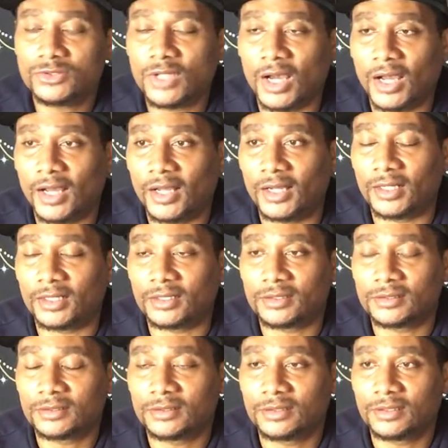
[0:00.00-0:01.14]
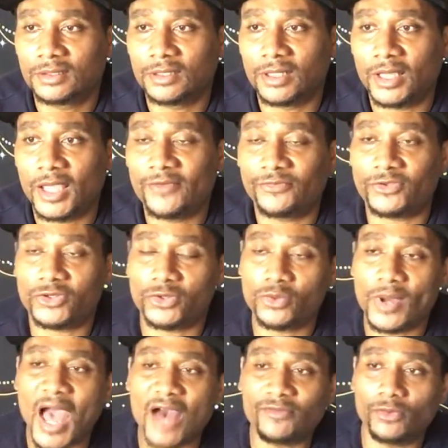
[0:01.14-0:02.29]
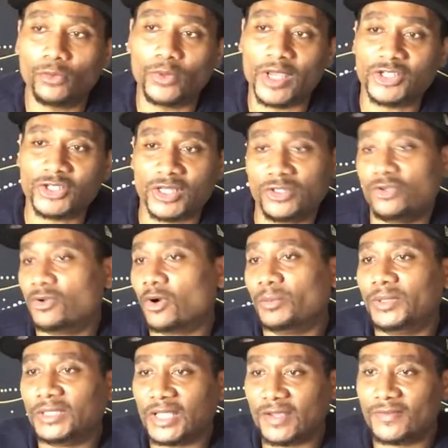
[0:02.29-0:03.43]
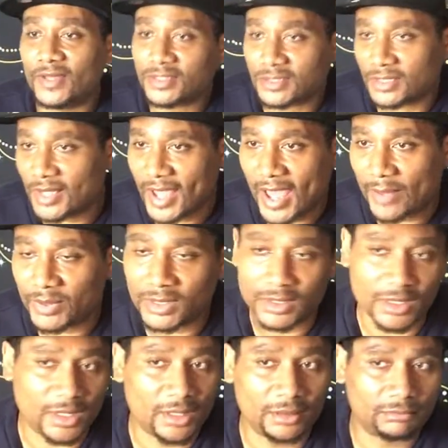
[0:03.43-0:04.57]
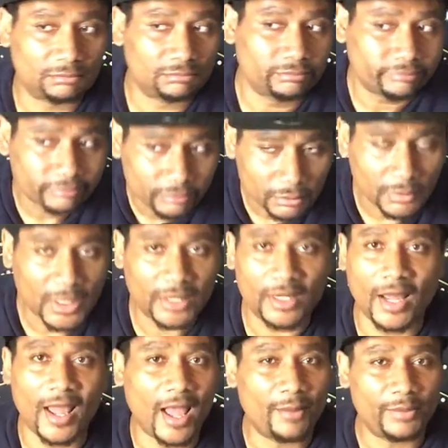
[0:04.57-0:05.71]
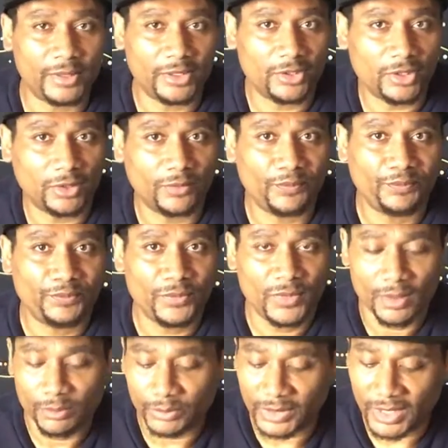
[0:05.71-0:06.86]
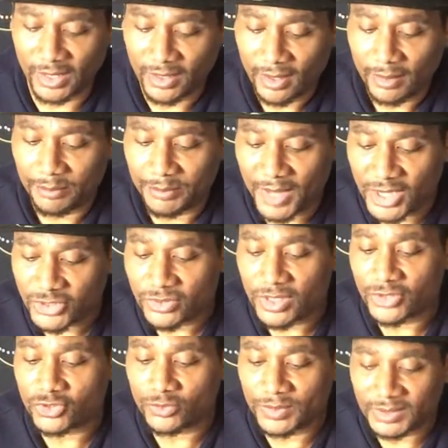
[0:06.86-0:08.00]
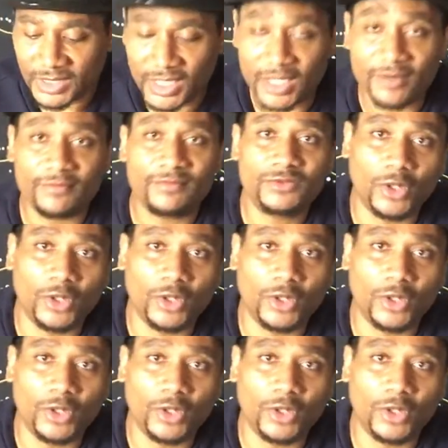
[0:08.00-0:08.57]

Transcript: Uh, if you have a wish and you don't believe that it's gonna happen, then might not happen, you know? But make sure that you believe.